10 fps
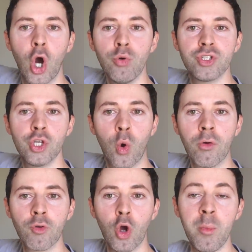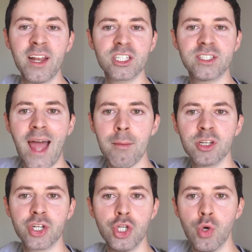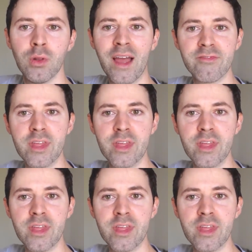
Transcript: Go to your room and establish a new life